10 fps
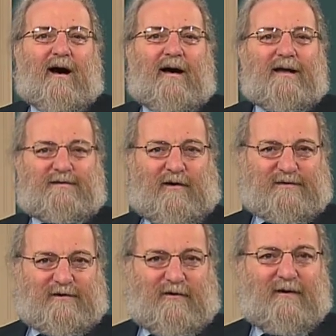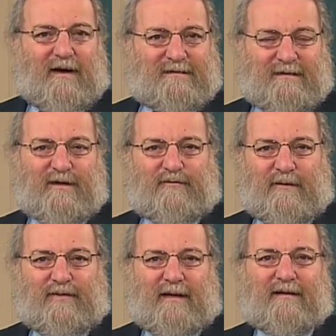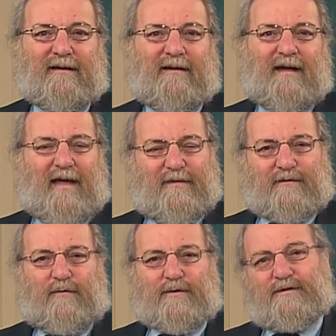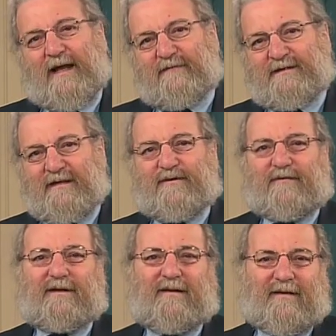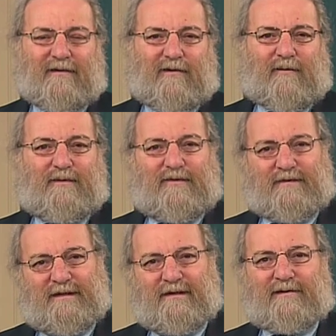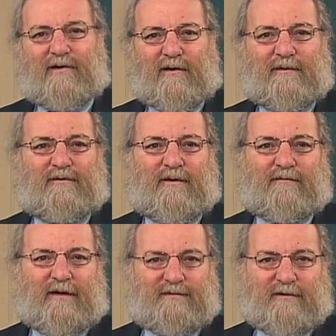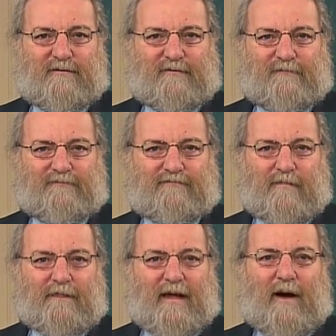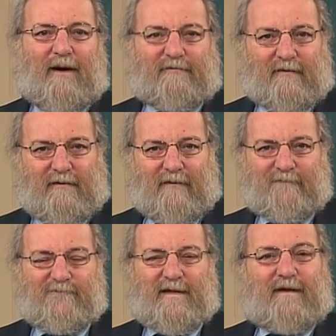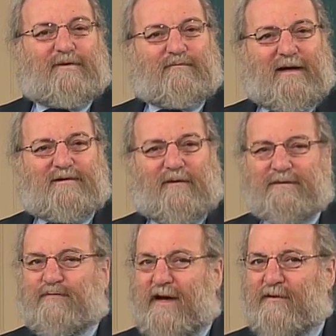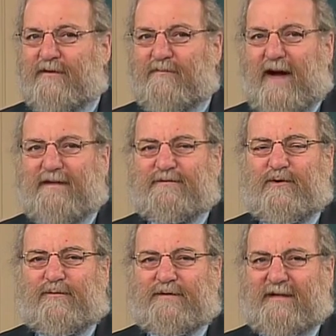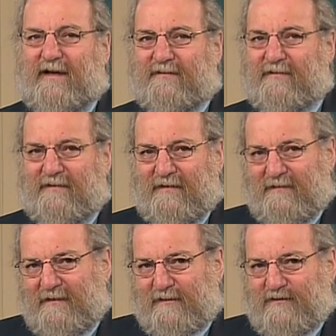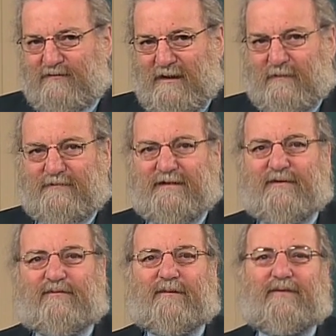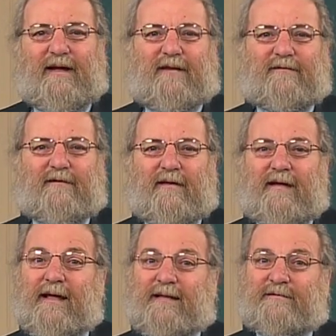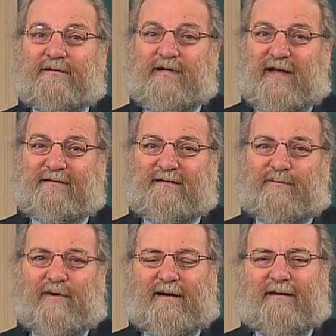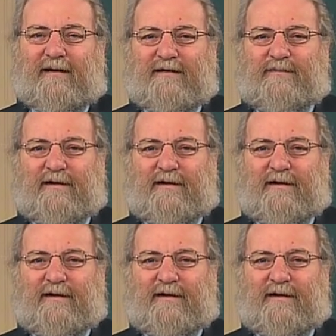is also a C3 plant and therefore should have C3 carbon 13 to carbon 12 ratios. However, if the ratio is greater than minus 2%, the extreme of C3 plants, it suggests the product has been